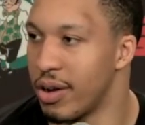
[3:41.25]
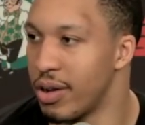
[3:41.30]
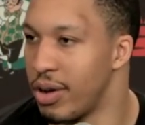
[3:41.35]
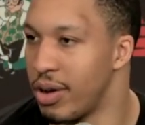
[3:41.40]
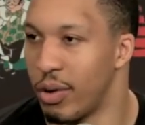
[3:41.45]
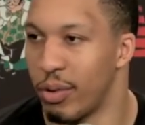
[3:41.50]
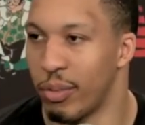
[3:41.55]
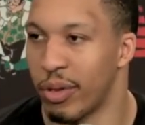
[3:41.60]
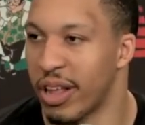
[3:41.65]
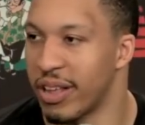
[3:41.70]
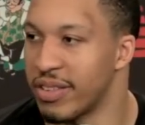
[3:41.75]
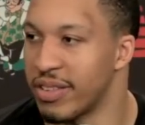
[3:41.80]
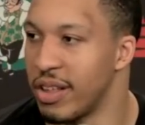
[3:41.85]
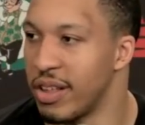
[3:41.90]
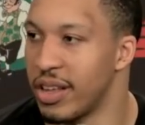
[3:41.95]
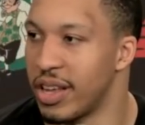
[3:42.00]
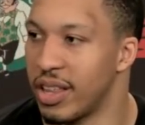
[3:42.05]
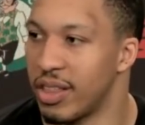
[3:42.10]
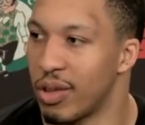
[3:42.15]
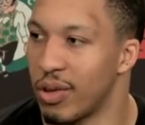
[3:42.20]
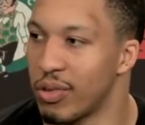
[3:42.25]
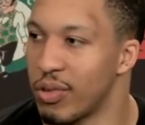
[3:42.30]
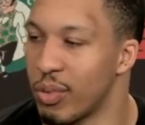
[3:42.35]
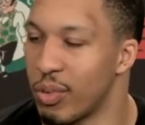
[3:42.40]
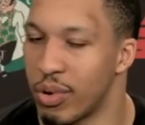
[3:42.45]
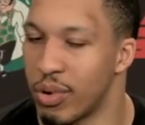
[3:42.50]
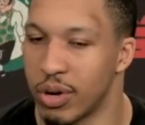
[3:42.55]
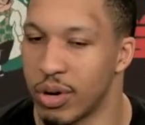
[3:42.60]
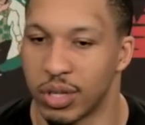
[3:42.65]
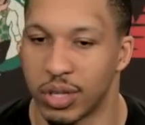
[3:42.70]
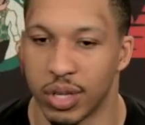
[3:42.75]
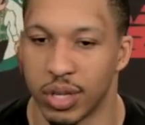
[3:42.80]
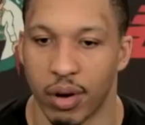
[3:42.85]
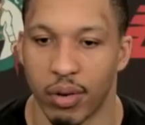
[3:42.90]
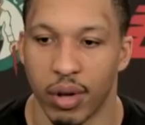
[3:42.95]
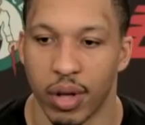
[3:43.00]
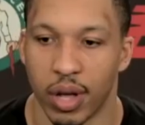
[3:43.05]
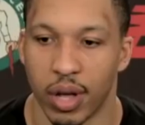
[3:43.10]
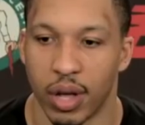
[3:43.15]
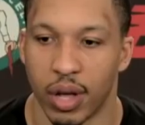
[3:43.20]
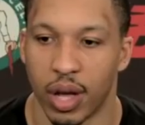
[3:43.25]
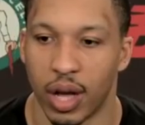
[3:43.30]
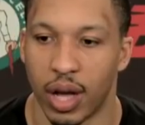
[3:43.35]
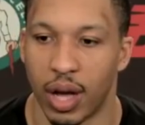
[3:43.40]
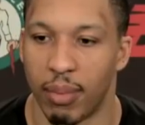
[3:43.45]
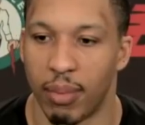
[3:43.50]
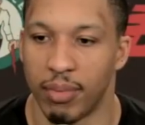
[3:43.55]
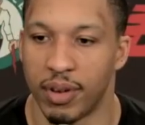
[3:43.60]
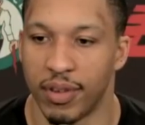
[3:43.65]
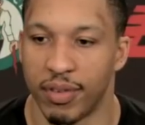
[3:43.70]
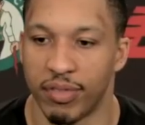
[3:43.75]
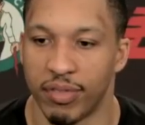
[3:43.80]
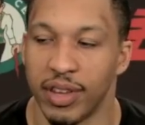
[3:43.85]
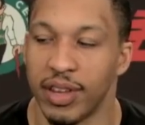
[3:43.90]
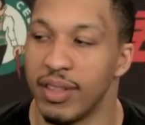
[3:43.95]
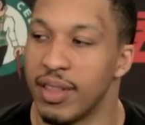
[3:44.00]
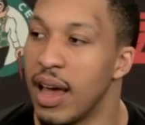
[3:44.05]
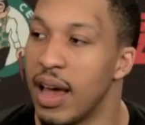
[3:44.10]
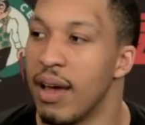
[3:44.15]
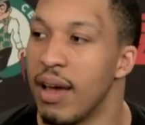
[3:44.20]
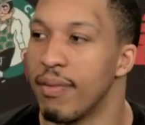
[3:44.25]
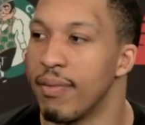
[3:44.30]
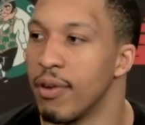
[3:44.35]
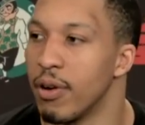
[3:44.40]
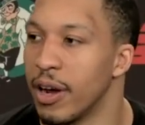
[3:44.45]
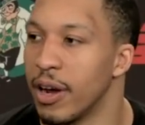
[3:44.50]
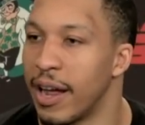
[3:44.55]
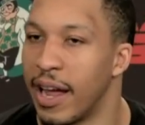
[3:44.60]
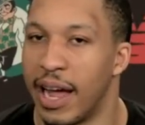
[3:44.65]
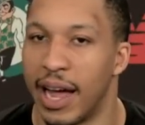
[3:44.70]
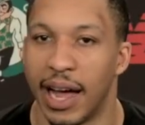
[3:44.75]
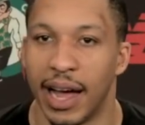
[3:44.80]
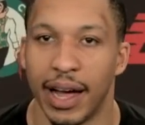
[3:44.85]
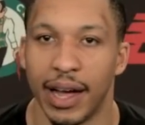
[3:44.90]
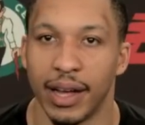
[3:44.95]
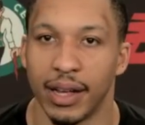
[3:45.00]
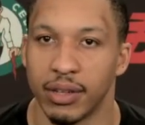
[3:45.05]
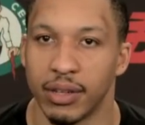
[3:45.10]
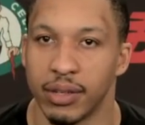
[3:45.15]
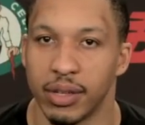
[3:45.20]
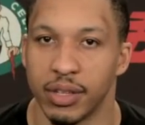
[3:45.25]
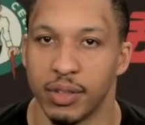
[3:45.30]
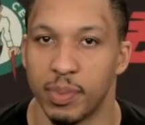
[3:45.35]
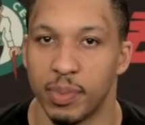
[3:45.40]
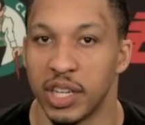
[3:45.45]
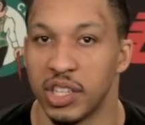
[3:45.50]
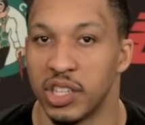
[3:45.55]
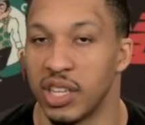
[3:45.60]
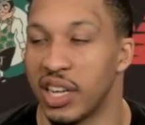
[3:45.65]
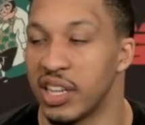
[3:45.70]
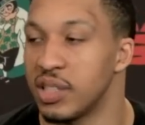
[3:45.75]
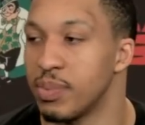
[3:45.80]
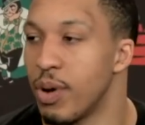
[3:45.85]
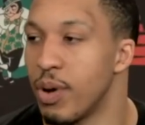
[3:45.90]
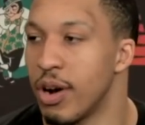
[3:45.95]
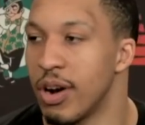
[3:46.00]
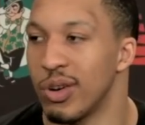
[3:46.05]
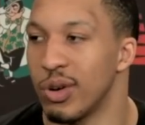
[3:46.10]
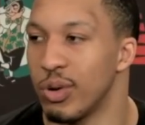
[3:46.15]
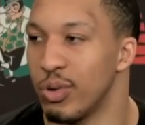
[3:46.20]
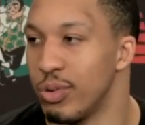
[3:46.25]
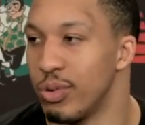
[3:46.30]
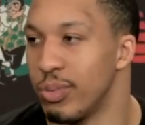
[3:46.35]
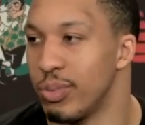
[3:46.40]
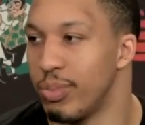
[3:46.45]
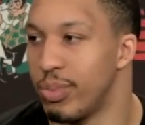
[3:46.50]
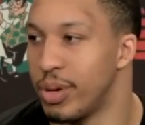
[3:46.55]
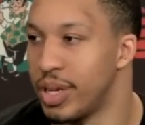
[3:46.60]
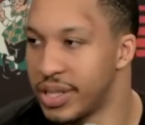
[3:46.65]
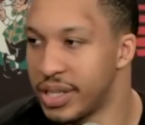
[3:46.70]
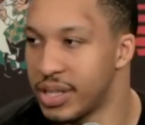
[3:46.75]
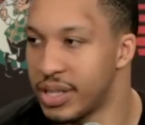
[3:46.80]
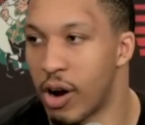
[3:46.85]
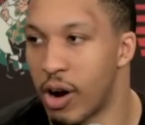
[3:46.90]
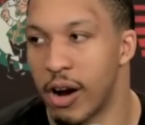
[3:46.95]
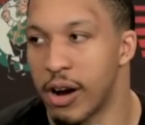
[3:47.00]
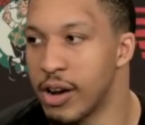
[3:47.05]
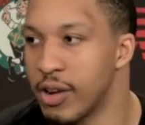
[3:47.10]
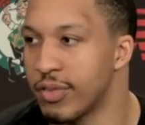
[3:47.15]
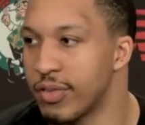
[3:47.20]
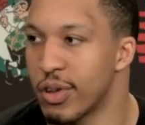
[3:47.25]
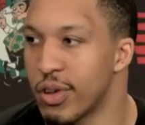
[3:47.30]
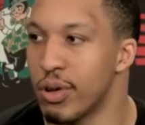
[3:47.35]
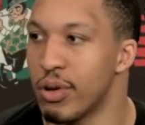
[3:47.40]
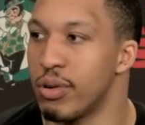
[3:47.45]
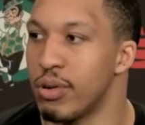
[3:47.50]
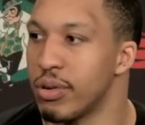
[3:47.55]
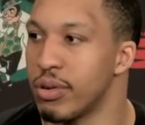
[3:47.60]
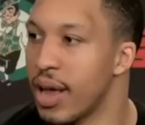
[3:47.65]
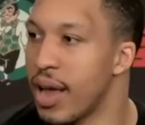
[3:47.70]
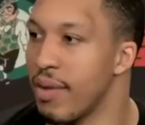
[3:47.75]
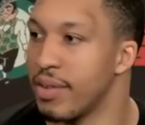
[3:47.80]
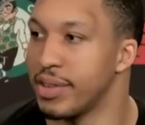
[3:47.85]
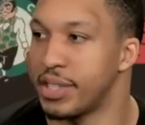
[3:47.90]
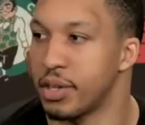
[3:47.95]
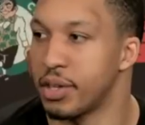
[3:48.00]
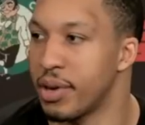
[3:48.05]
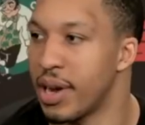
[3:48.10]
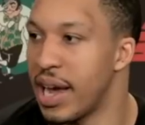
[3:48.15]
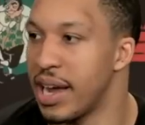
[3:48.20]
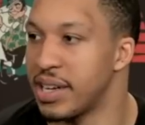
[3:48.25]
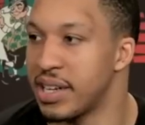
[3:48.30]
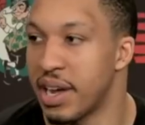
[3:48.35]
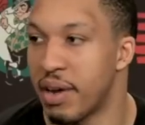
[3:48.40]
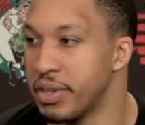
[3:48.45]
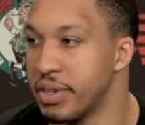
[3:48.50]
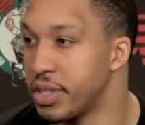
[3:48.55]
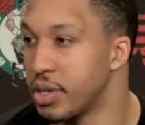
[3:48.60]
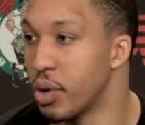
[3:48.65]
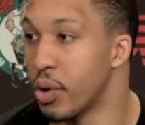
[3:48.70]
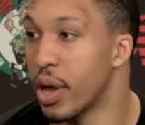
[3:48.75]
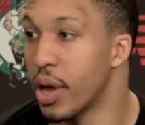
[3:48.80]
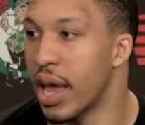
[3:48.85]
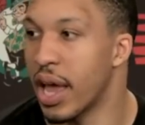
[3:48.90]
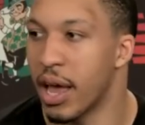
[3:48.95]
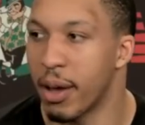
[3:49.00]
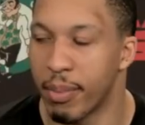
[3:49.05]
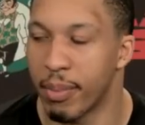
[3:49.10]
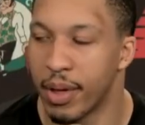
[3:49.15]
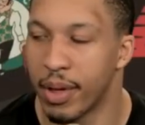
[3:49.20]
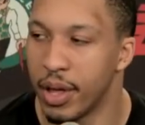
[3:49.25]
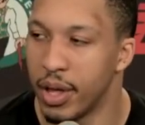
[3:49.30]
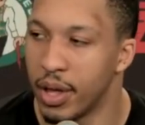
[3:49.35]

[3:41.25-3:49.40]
You don't necessarily get those awards. So um, to see that for a guy, especially like Smart, who puts his heart and soul every single night to every single game,